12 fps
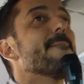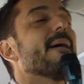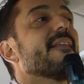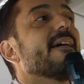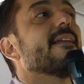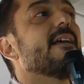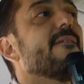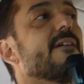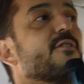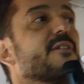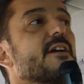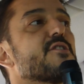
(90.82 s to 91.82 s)
But they're never
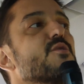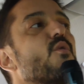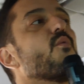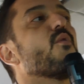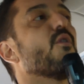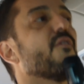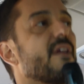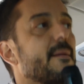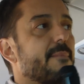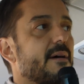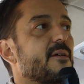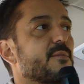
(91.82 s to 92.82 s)
gonna show off
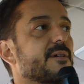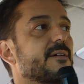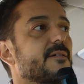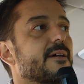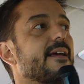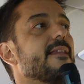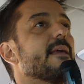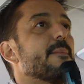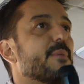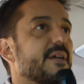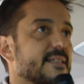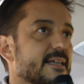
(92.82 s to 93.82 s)
that power, okay? They
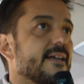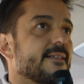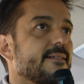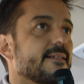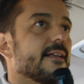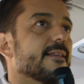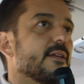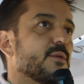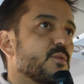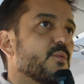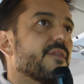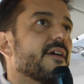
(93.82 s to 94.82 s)
pretend that they
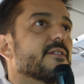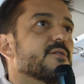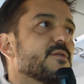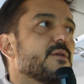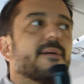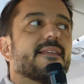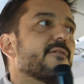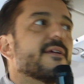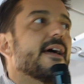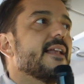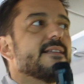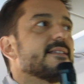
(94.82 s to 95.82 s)
do what they're told, but the
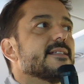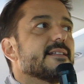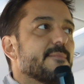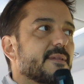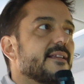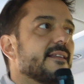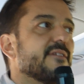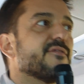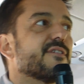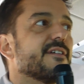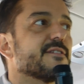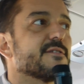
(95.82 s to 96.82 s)
reality is something
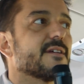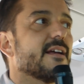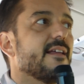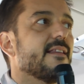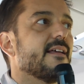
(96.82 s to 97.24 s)
different, okay?